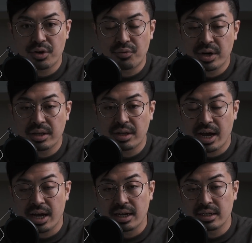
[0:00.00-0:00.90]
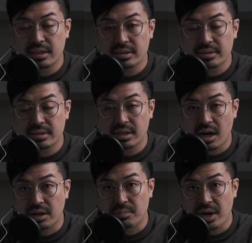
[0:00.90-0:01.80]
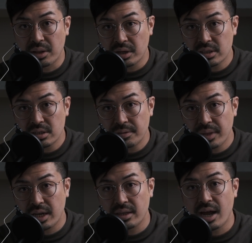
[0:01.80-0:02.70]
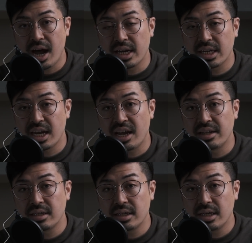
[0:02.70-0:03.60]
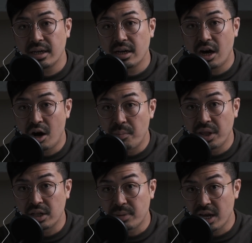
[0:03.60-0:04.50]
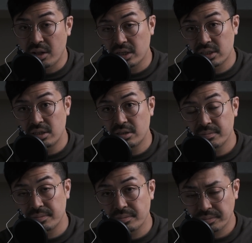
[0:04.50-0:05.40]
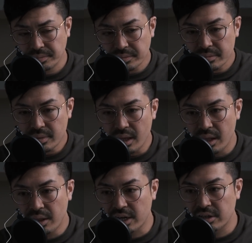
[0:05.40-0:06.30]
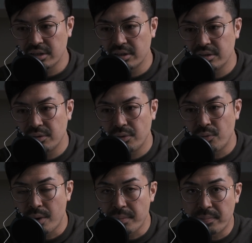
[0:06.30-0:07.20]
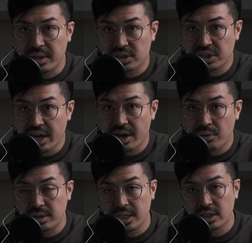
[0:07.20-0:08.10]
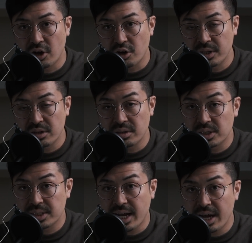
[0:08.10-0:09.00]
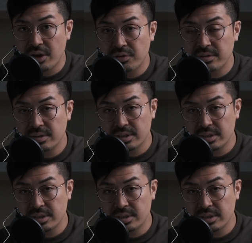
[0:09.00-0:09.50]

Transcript: finally I got my Alexa, and I can operate my Alexa like a one-man band style and a documentary style